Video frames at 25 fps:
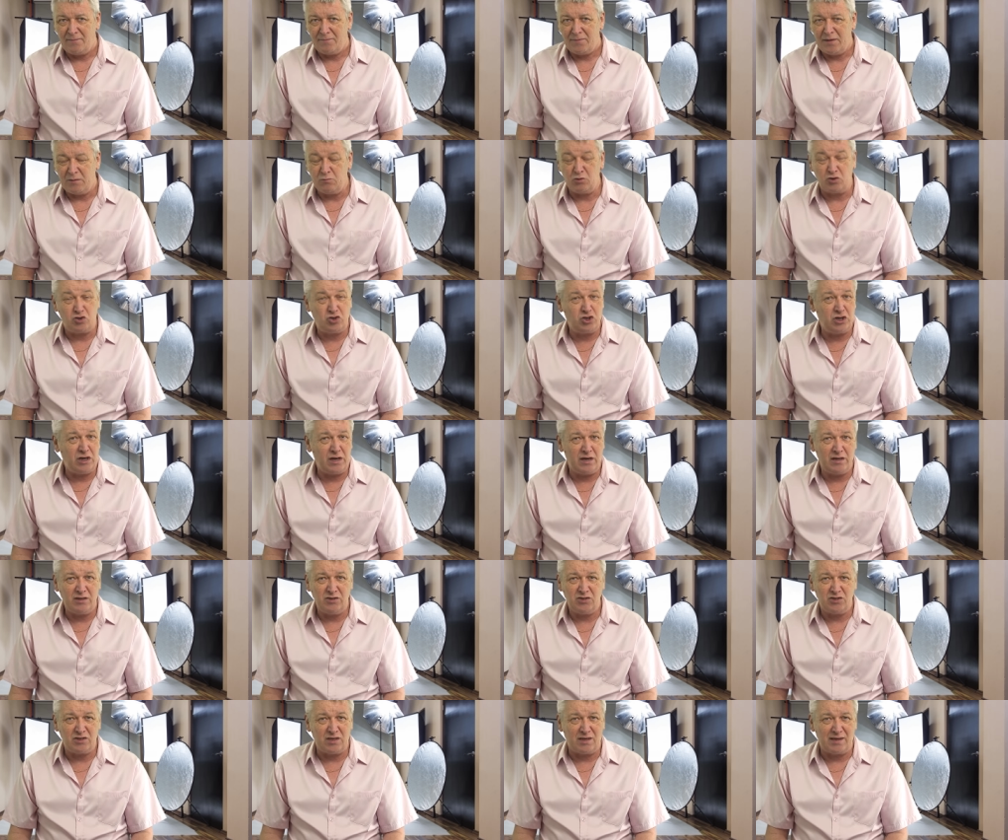It would
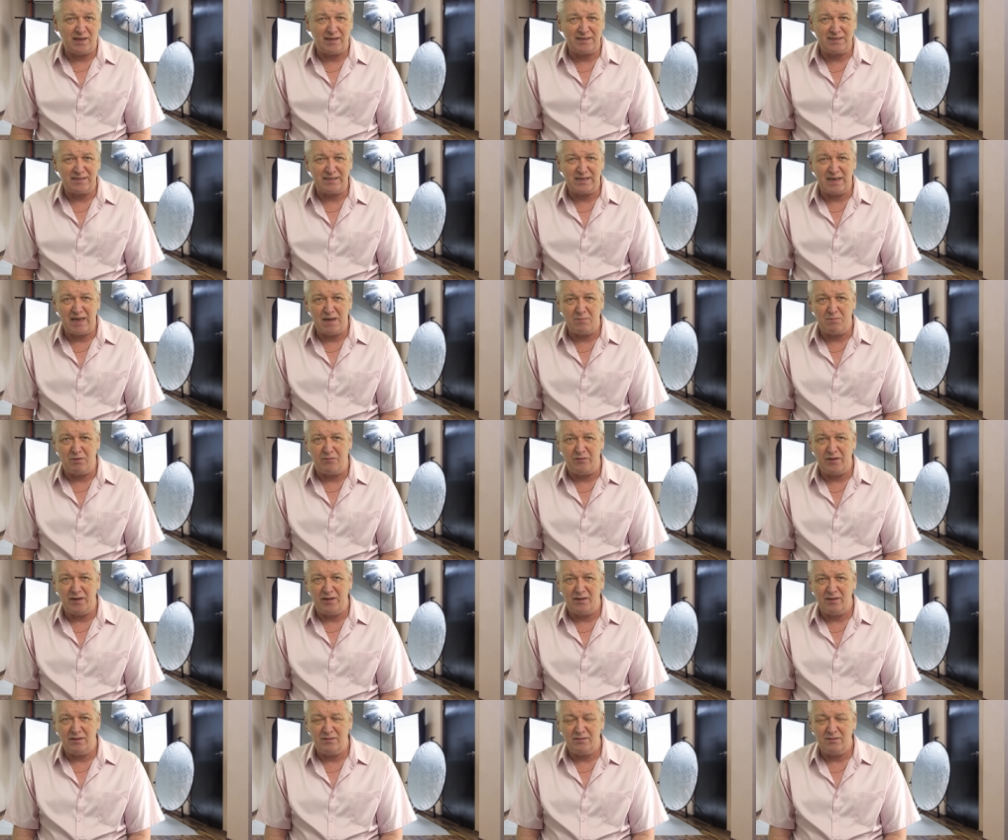change the landscape of
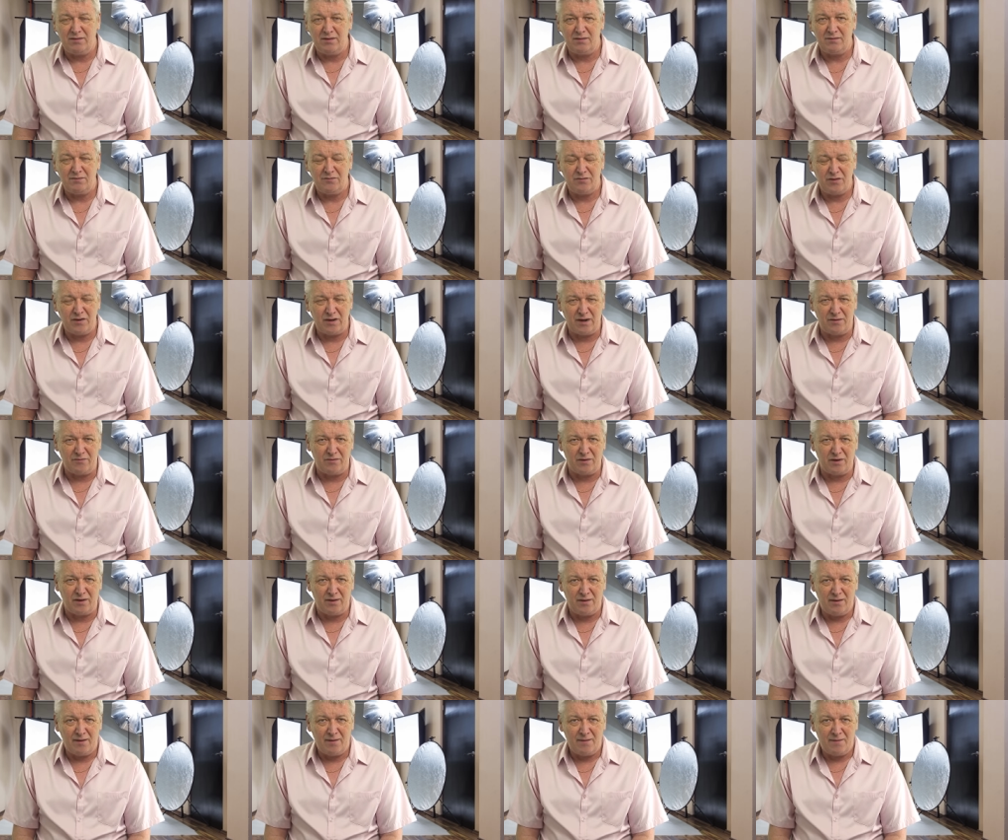England forever.